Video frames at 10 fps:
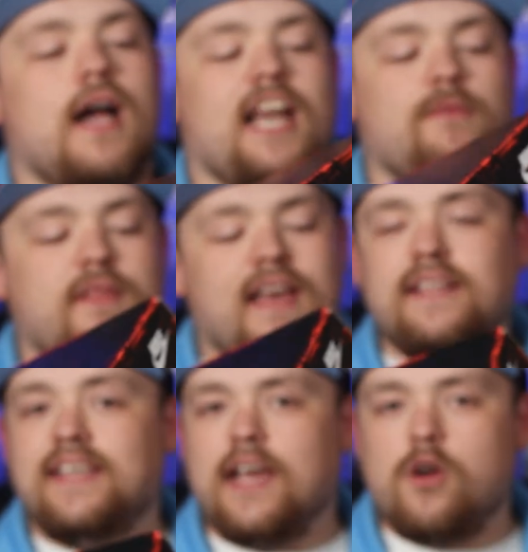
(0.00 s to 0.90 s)
And if we
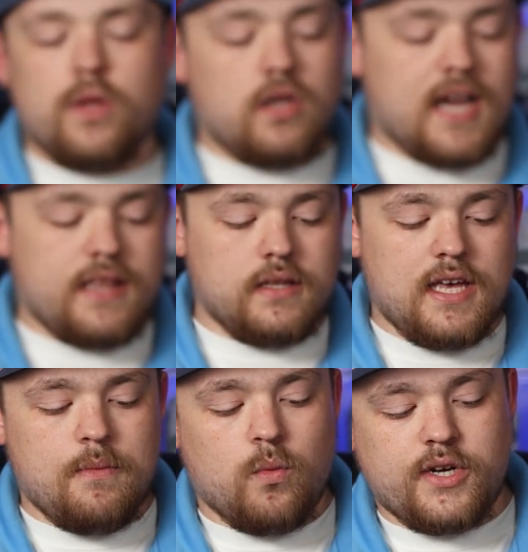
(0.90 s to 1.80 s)
then take a quick look at the
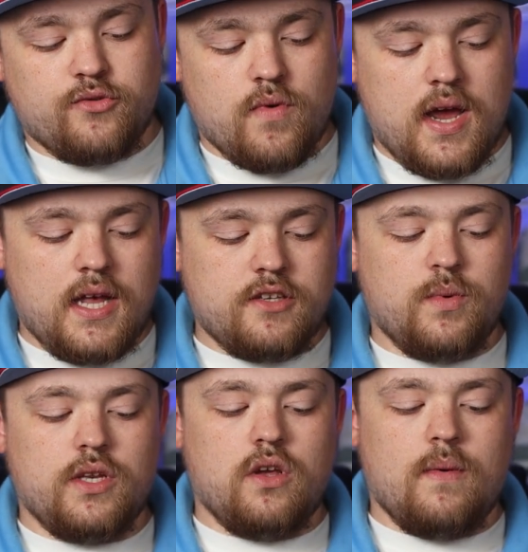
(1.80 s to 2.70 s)
label which reads,
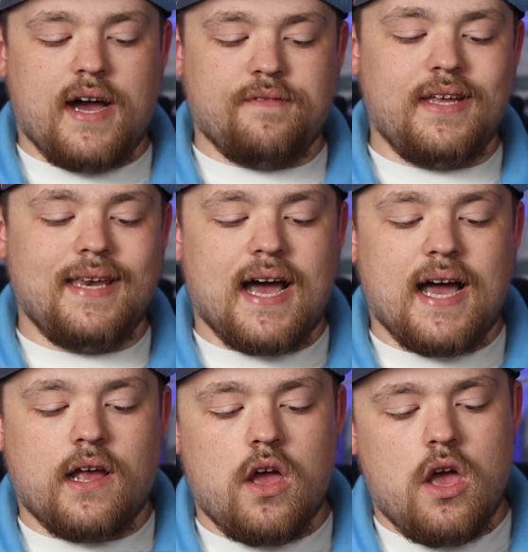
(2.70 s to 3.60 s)
we do have the
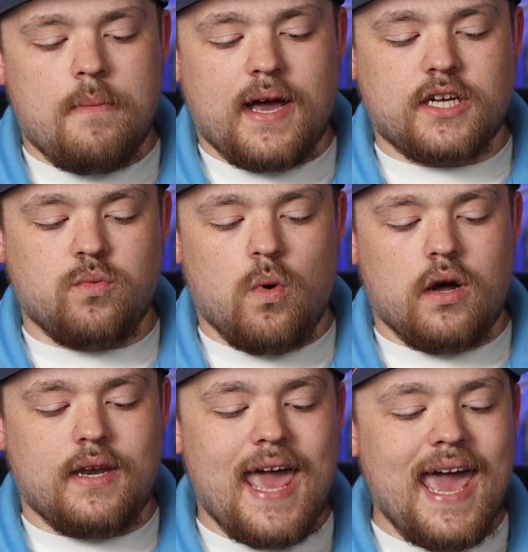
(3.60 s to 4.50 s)
Nike Air Max
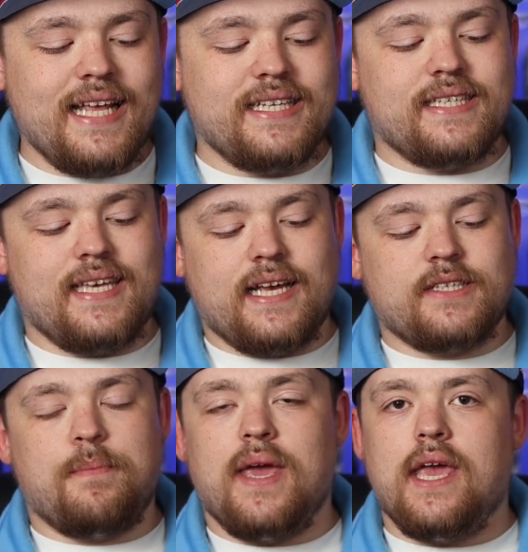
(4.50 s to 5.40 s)
1
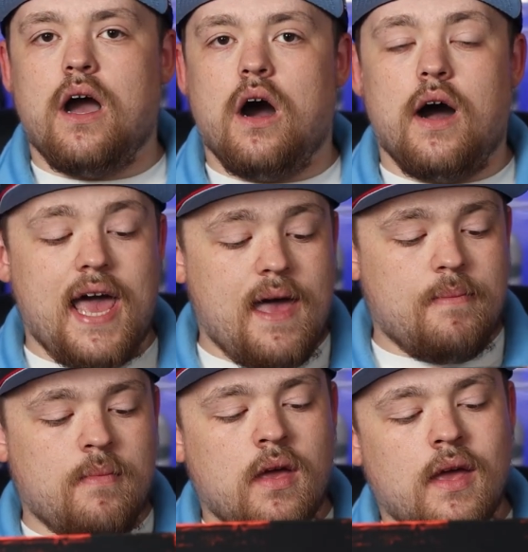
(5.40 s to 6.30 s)
86
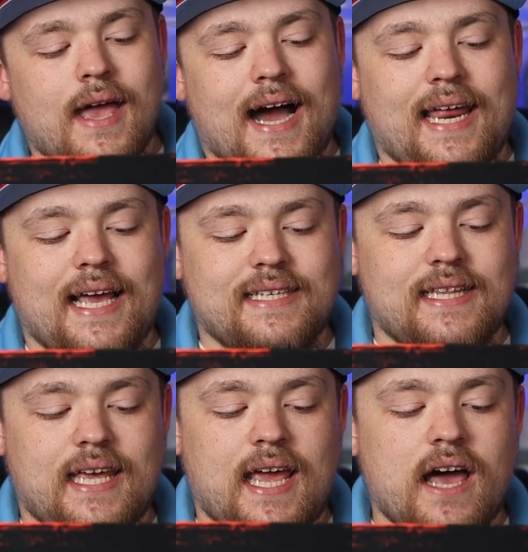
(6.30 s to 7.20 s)
PRM. And it is
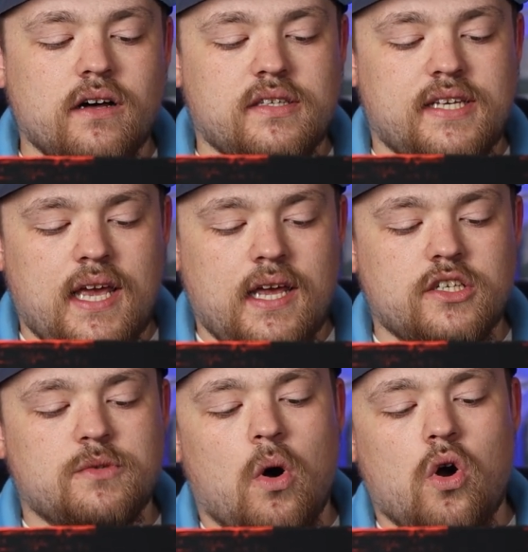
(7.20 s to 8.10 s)
in the
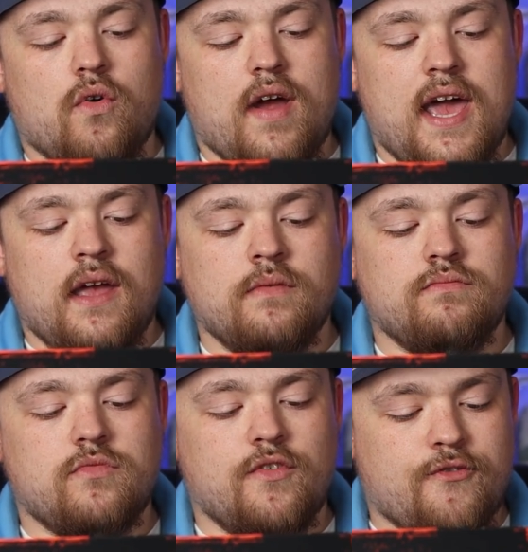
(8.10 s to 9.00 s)
LT Smart gray
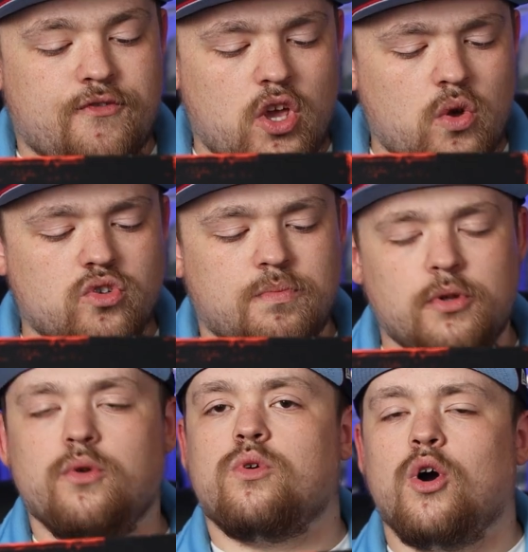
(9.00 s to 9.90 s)
diffuse
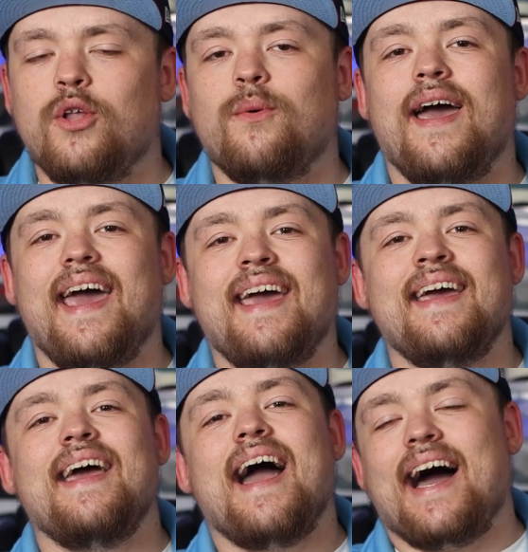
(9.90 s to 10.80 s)
blue colorway.
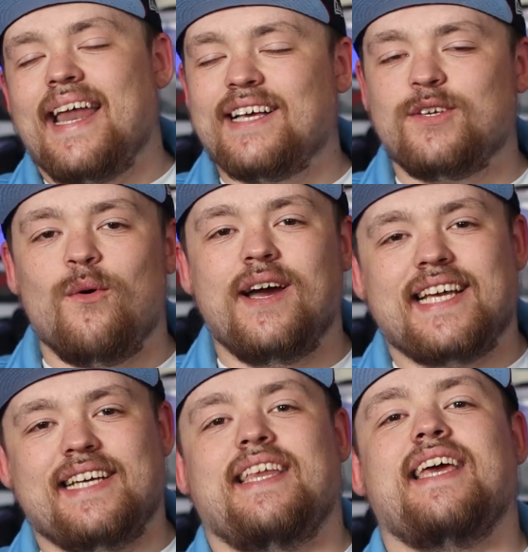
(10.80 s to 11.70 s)
And as always,
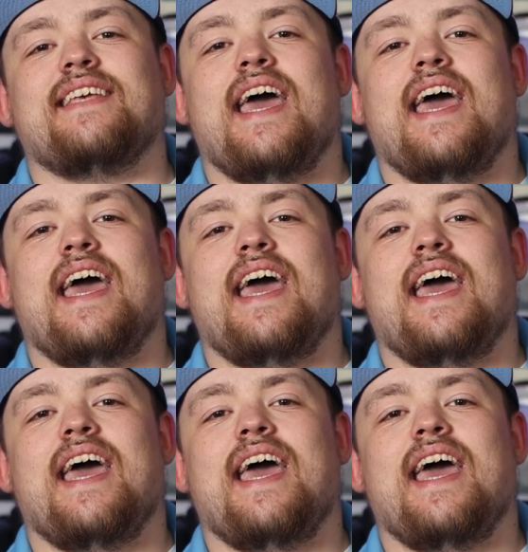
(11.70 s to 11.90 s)
as it is